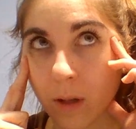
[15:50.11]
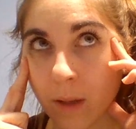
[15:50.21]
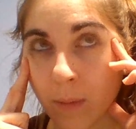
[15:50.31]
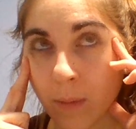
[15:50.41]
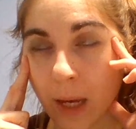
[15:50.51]

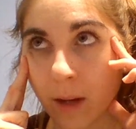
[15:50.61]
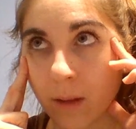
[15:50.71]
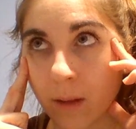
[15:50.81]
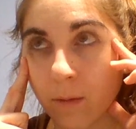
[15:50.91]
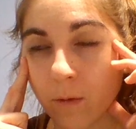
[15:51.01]
in my
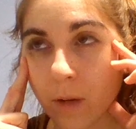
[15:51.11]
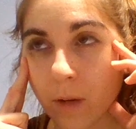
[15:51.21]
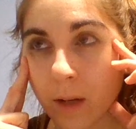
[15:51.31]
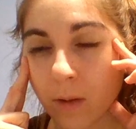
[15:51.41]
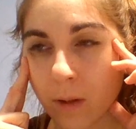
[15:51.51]

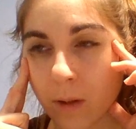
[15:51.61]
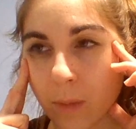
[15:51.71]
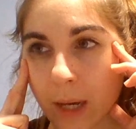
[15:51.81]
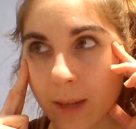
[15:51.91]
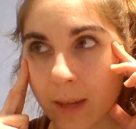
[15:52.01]
friend group
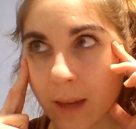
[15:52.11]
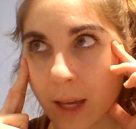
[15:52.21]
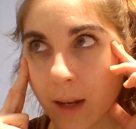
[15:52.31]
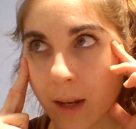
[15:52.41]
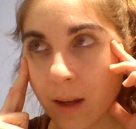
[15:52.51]
back
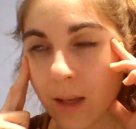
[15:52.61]
then,